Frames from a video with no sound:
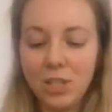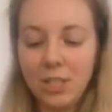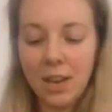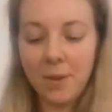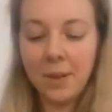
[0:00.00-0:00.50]

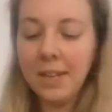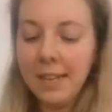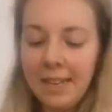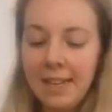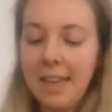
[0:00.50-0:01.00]
So
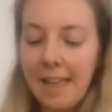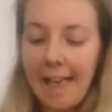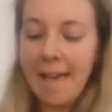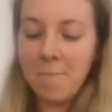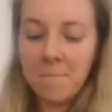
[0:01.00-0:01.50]

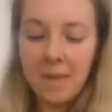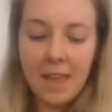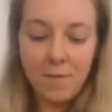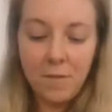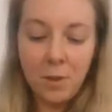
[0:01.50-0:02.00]

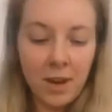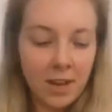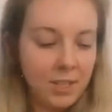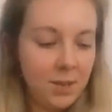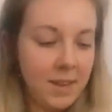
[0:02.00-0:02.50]
if you
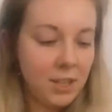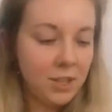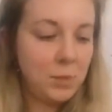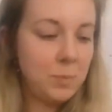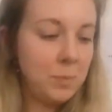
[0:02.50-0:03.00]
are doing it,
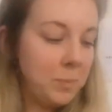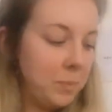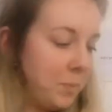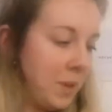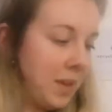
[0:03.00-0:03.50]
just
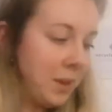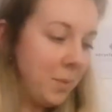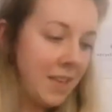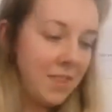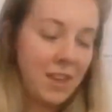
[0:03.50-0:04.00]
be
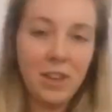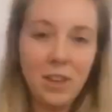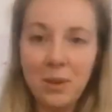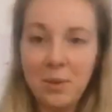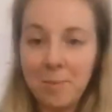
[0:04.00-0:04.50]
aware that
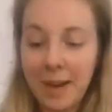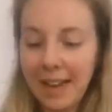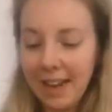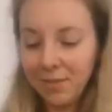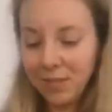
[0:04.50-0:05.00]
you
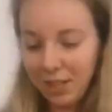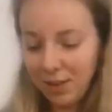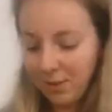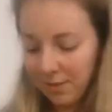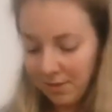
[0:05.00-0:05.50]
might have
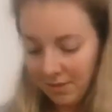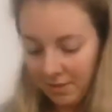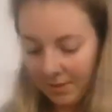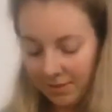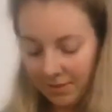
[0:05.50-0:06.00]
to
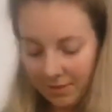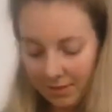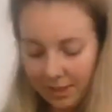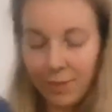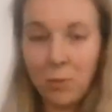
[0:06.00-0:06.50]

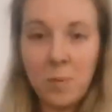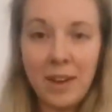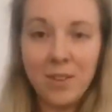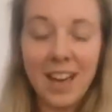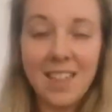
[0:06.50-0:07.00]
clear up a
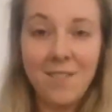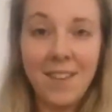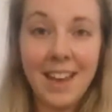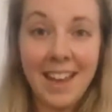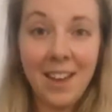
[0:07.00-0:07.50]
bit or get the
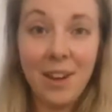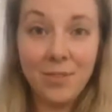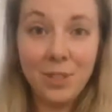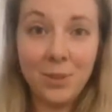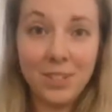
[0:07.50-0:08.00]
vac out
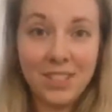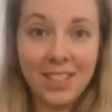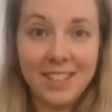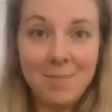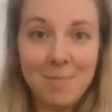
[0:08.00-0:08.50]
afterwards,
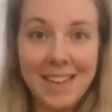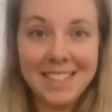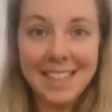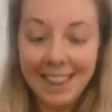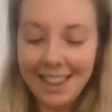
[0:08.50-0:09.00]
because it
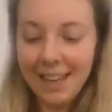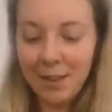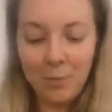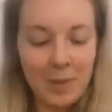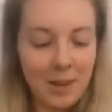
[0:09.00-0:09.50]
makes a
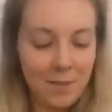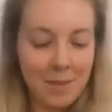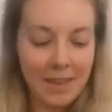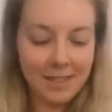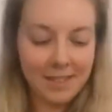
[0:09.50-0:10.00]
little bit of a
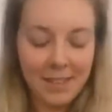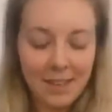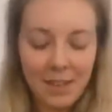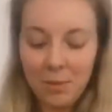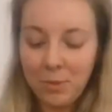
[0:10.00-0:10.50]
mess,
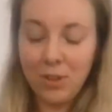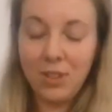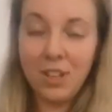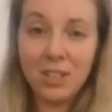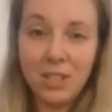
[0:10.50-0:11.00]
but
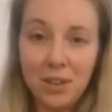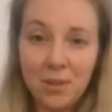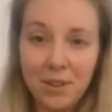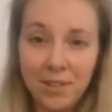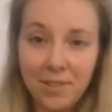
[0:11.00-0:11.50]
nothing too
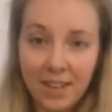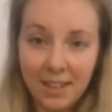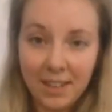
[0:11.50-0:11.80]
horrific.